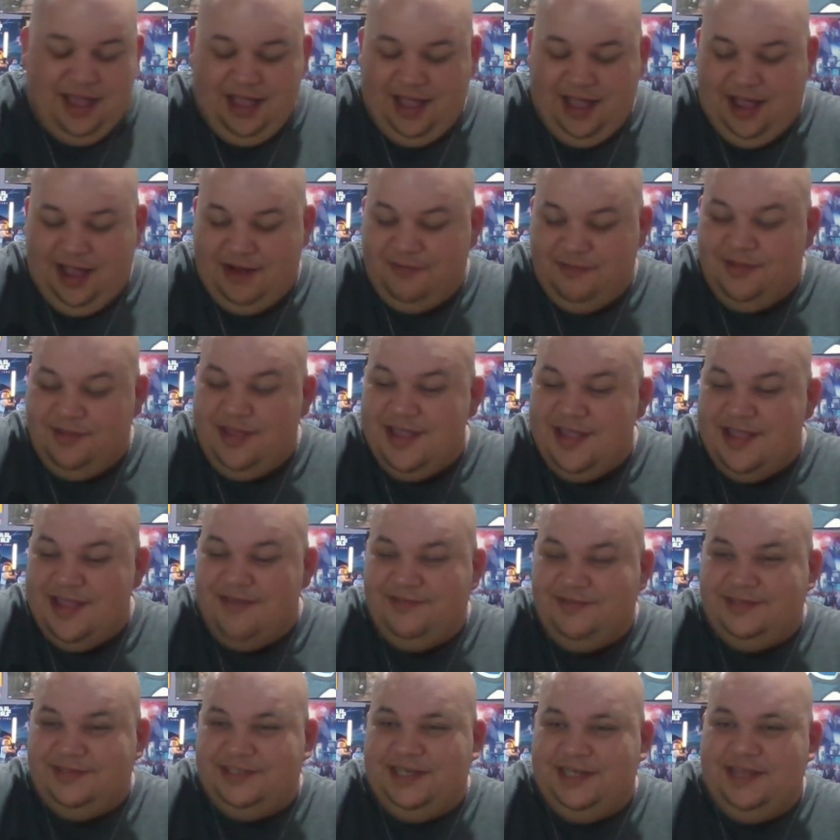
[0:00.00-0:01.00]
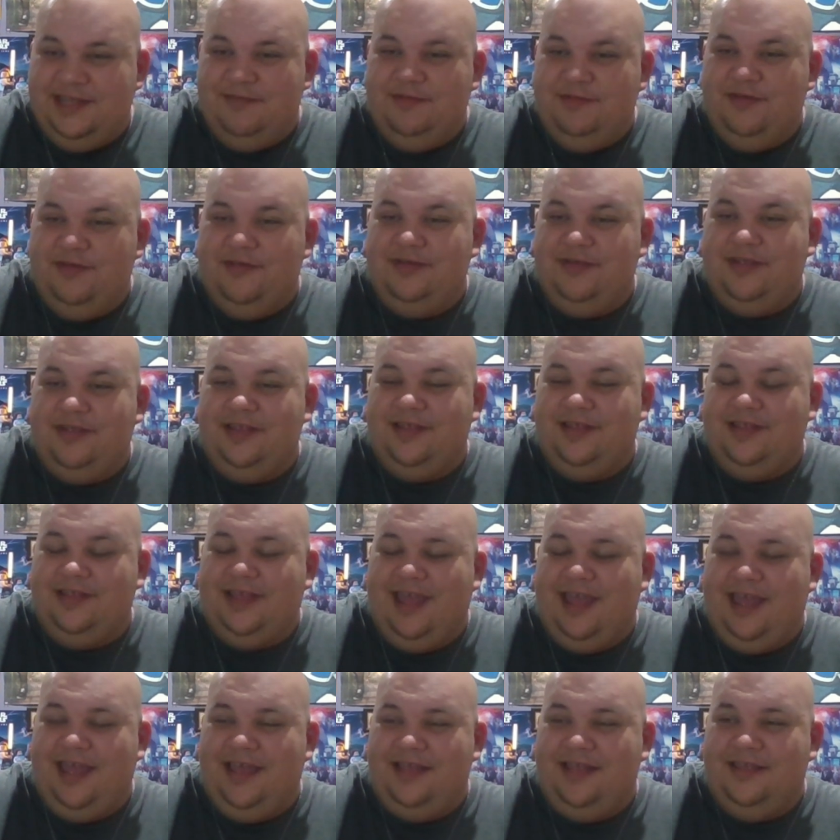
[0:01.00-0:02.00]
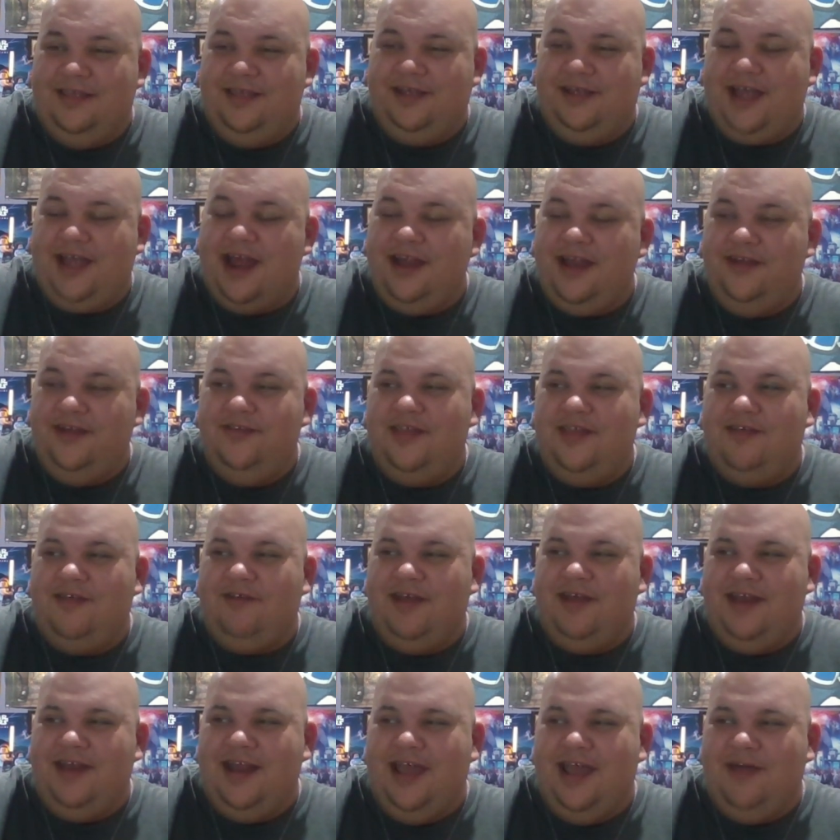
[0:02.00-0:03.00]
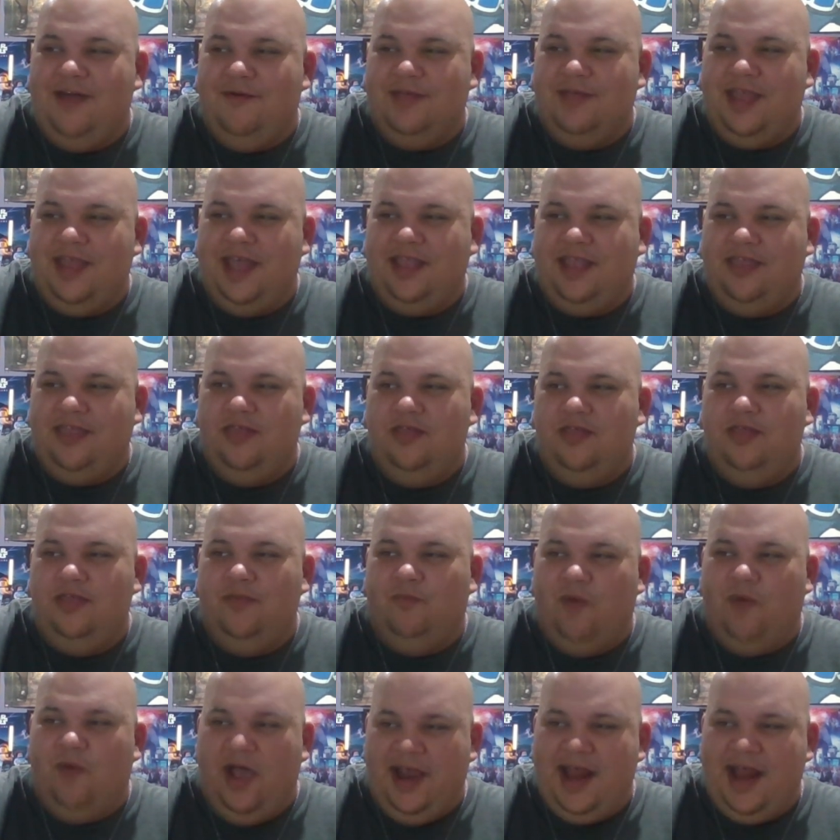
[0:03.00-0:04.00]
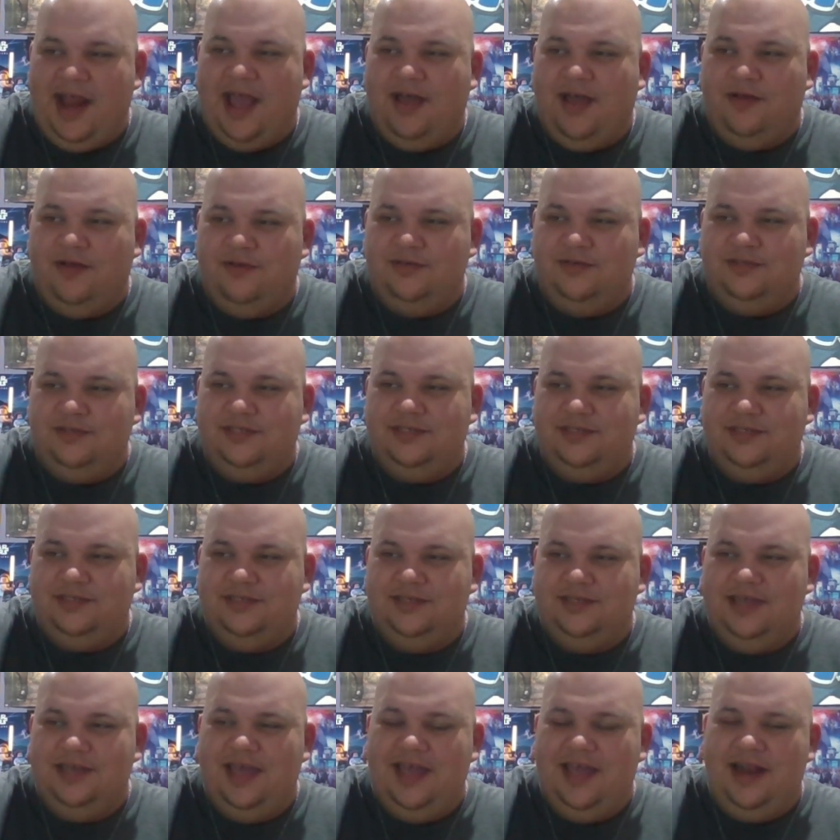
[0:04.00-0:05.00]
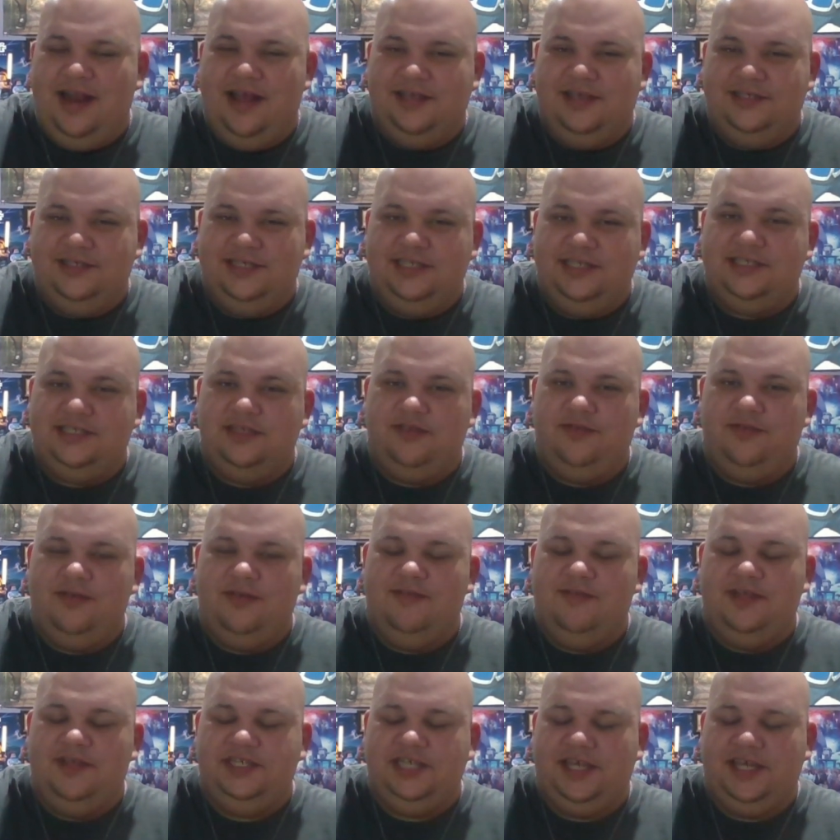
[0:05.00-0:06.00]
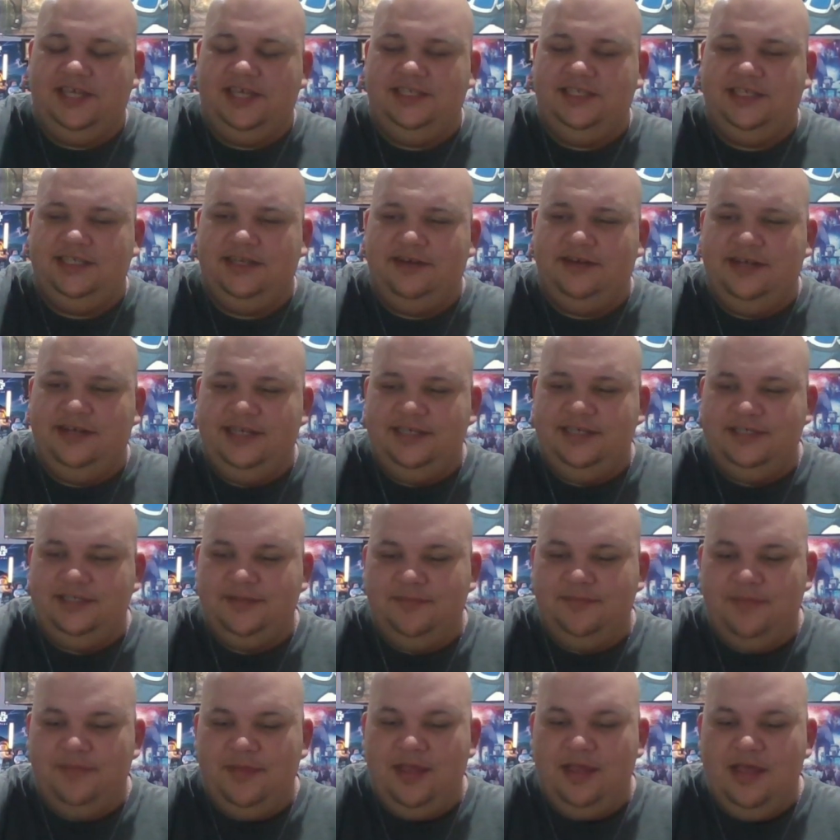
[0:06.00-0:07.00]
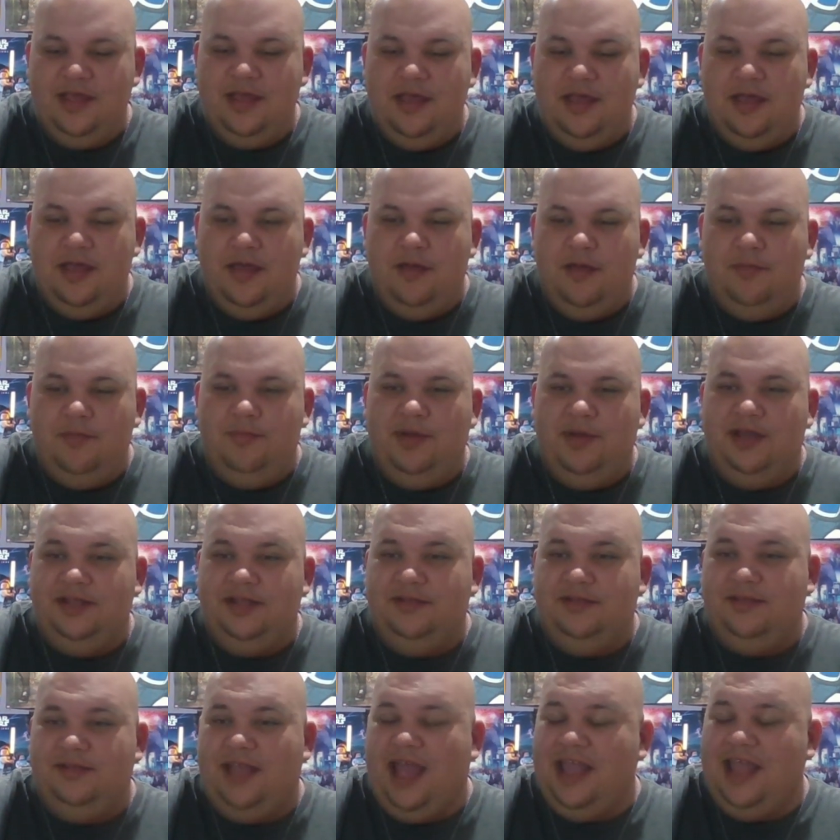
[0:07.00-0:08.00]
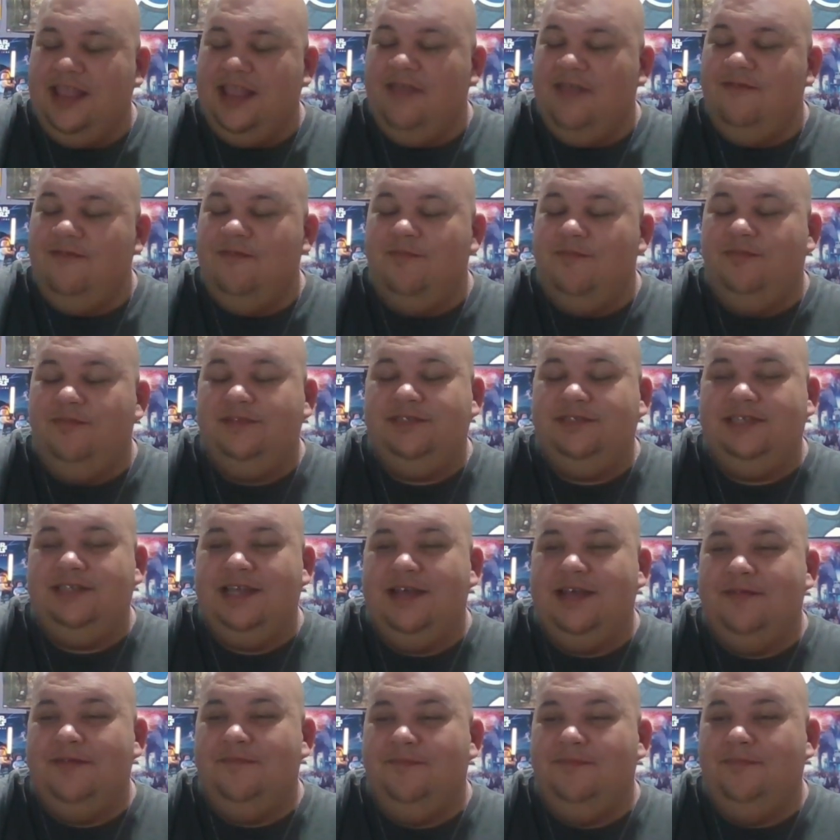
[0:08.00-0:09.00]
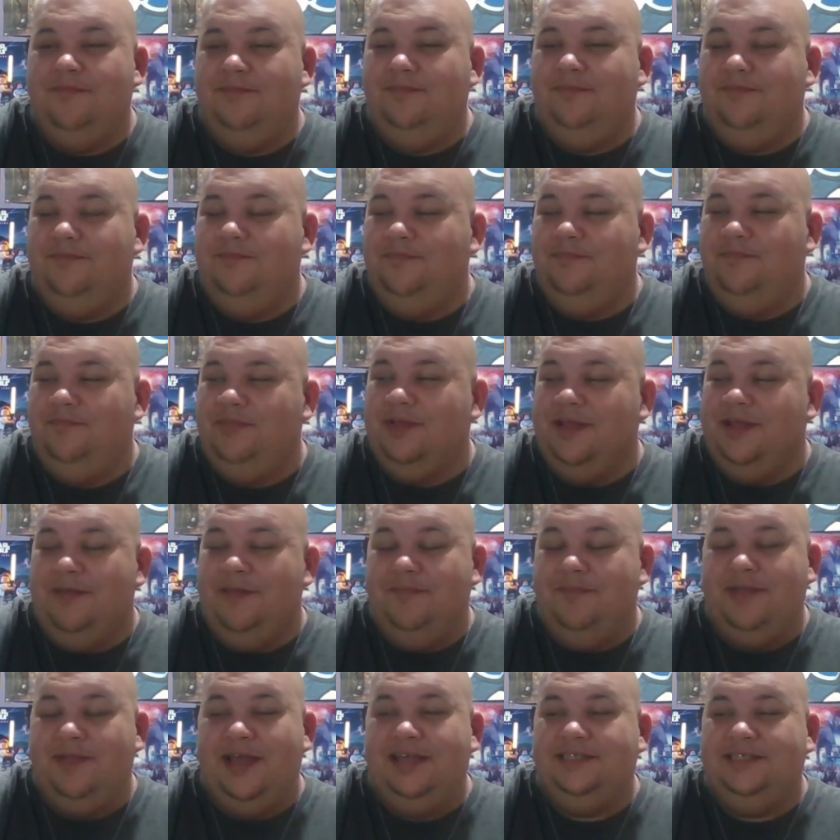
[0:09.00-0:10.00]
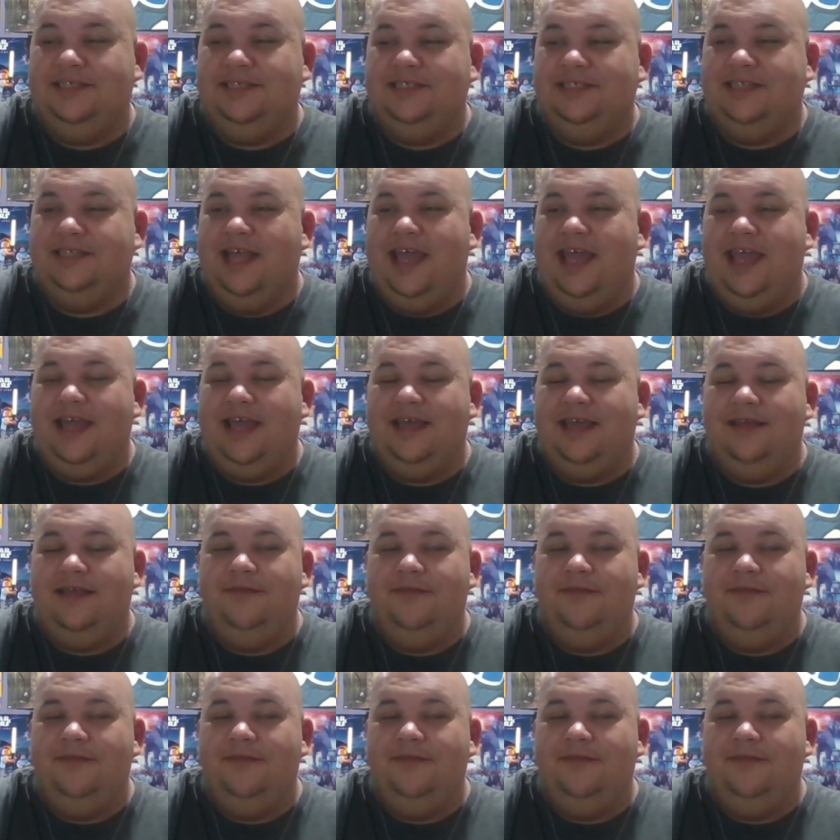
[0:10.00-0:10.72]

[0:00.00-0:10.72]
I really love to see them doing like they're kind of doing that right now with like the White House in season 3 of the Chucky series. But I'd love to see them put in places like